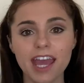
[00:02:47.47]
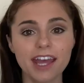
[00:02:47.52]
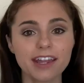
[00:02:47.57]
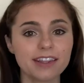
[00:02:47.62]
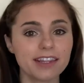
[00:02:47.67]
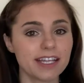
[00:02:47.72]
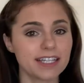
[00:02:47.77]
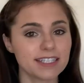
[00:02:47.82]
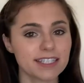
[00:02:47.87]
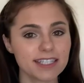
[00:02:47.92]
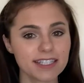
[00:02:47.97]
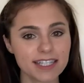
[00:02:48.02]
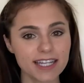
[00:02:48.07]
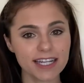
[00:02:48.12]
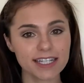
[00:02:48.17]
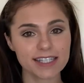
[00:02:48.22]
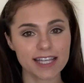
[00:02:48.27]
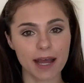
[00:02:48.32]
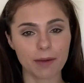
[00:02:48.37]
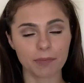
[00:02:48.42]
This is an
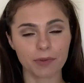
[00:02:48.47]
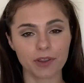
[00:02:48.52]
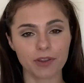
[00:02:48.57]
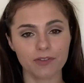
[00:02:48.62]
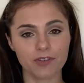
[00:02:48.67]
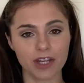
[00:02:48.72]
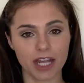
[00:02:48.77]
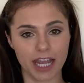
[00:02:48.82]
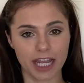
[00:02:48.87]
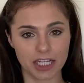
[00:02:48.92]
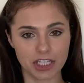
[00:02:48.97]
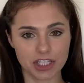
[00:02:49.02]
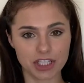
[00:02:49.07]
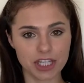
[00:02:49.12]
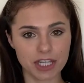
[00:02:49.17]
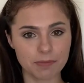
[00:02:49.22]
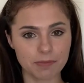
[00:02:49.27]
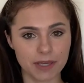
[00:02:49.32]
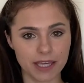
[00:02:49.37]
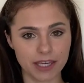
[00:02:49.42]
example of an
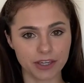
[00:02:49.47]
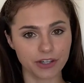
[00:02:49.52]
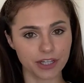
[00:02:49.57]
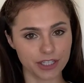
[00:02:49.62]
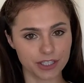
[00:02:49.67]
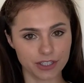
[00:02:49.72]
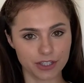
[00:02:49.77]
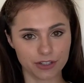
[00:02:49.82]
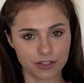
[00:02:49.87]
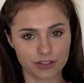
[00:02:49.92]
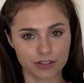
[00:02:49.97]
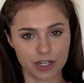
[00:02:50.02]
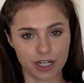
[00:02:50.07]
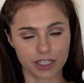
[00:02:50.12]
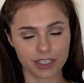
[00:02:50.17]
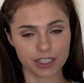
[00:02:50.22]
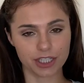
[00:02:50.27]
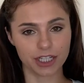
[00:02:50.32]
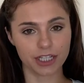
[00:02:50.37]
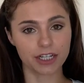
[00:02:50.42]
HCP crystal
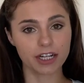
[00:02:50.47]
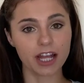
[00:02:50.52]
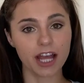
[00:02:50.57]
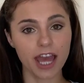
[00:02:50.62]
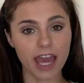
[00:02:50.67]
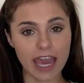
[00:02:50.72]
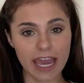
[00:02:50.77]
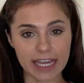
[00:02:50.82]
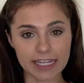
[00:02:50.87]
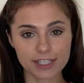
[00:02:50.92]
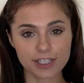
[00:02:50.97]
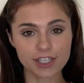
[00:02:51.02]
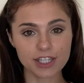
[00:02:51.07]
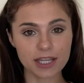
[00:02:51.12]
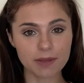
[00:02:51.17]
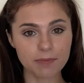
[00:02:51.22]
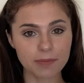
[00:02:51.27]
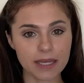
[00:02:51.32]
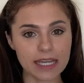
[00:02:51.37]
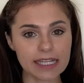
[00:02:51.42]
structure.
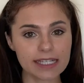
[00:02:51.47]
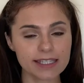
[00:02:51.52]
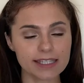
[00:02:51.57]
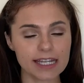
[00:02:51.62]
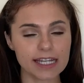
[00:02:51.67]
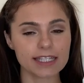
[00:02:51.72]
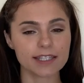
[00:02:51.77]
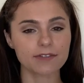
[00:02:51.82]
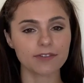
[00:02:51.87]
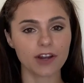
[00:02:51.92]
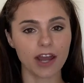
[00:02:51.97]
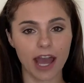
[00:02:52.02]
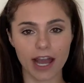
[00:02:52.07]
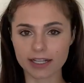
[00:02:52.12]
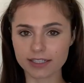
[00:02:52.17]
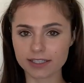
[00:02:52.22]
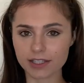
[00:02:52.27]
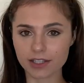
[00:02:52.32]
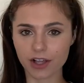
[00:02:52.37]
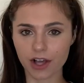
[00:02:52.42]
HCP stands for
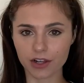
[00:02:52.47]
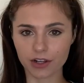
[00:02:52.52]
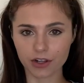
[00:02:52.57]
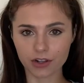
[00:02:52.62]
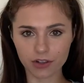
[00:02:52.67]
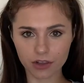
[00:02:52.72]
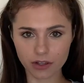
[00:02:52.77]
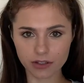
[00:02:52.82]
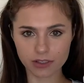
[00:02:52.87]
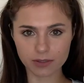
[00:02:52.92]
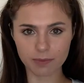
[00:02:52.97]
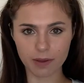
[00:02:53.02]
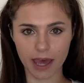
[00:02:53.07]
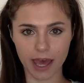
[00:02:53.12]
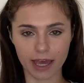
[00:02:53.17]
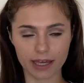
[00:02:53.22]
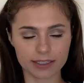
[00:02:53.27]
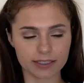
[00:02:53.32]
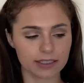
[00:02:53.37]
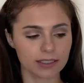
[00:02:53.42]
hexagonal close
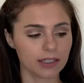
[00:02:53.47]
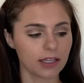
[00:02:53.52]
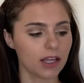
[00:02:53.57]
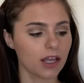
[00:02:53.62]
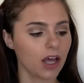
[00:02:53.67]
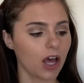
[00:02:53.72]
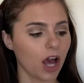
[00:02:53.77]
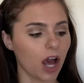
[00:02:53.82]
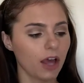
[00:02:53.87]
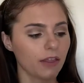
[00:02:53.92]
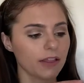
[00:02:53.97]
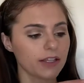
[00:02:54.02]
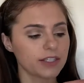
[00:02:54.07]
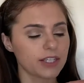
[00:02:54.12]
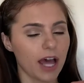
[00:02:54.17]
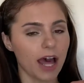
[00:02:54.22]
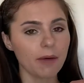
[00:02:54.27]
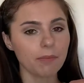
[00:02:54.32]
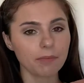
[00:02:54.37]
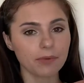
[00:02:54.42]
packed. On the
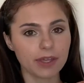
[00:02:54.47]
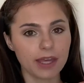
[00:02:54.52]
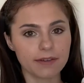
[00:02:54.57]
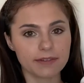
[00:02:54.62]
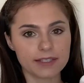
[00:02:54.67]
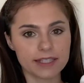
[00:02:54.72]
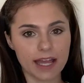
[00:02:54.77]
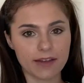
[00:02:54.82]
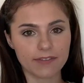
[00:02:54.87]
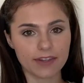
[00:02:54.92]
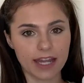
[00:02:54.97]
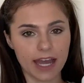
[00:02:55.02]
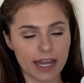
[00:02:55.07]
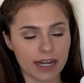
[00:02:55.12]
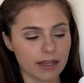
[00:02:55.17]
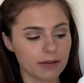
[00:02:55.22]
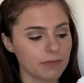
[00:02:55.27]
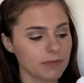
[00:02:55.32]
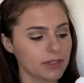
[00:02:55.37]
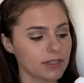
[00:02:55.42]
top we have 7
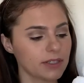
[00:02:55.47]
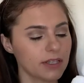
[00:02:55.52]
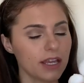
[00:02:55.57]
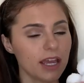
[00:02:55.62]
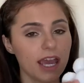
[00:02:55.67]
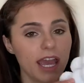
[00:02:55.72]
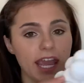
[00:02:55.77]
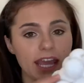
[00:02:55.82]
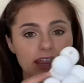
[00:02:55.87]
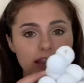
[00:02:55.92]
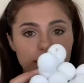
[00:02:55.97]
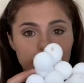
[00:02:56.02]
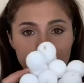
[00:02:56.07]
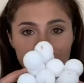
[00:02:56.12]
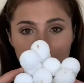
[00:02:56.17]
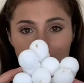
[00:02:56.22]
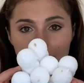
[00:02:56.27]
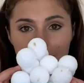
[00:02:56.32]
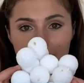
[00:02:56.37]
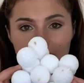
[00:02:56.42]
atoms, in the
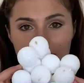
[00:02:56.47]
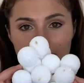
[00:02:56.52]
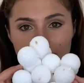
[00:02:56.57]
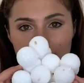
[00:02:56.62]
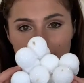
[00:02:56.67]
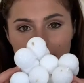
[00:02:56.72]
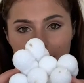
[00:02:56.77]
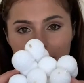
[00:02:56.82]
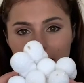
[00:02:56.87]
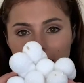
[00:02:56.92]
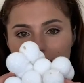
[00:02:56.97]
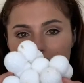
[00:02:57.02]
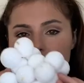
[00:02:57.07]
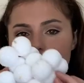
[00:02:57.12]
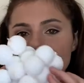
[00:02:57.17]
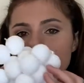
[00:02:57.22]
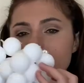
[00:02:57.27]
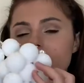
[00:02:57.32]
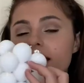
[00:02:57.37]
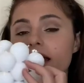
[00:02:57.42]
middle we have 3
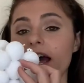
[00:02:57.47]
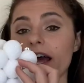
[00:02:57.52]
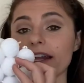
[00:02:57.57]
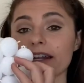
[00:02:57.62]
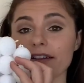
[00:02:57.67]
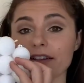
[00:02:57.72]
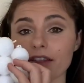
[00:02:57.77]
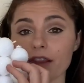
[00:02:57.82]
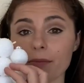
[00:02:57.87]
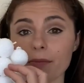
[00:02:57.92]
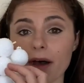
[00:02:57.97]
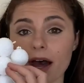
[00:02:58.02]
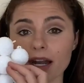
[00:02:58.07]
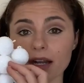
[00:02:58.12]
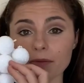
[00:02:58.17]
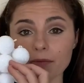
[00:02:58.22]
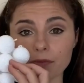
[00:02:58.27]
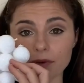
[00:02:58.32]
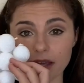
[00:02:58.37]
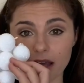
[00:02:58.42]
atoms, and on the
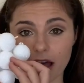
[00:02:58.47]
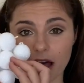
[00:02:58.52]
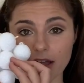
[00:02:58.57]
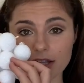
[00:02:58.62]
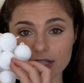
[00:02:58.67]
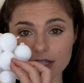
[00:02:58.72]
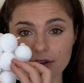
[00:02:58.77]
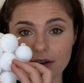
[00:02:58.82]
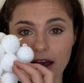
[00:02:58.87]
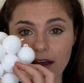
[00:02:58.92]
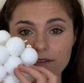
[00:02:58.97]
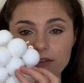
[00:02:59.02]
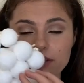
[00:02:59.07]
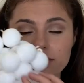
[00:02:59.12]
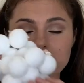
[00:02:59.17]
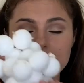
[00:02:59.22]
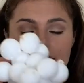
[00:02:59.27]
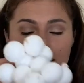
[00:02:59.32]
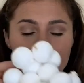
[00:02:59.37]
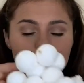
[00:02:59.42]
bottom we also have
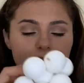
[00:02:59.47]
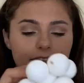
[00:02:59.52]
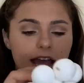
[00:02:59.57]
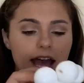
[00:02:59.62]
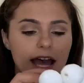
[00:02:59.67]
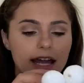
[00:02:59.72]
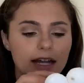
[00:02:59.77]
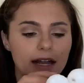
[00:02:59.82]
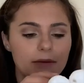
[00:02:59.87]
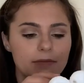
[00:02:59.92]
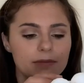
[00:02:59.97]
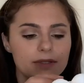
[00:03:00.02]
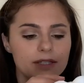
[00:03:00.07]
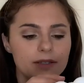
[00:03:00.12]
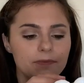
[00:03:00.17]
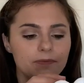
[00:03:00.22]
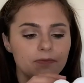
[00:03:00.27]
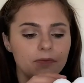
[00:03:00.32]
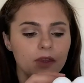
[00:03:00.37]
those 7 atoms.